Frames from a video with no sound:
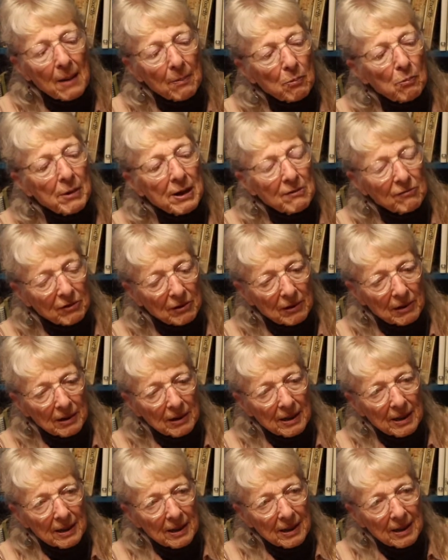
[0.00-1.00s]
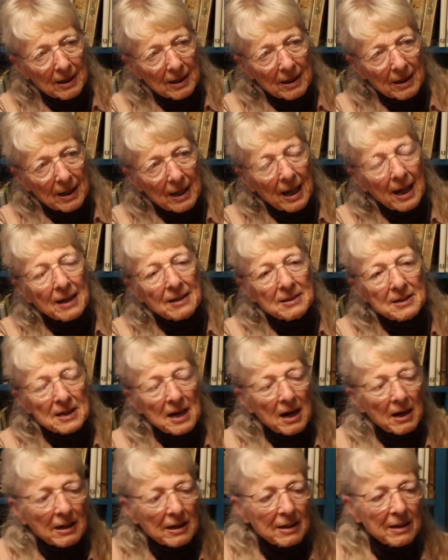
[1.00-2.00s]
weaver and
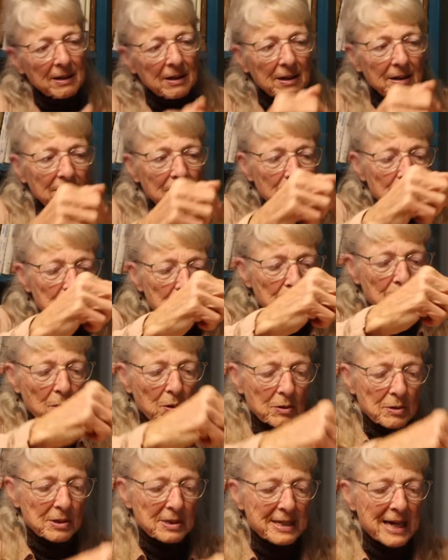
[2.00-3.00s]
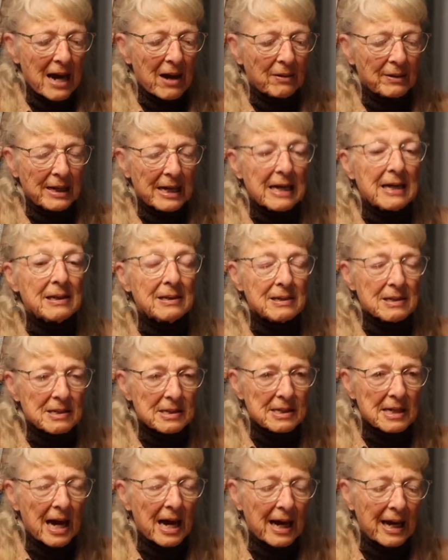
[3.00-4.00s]
tuck those spokes down
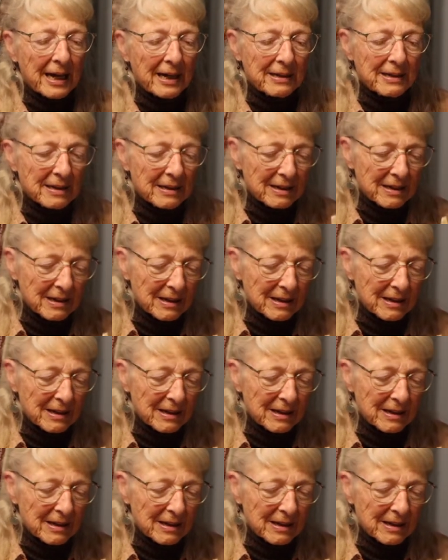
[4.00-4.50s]
inside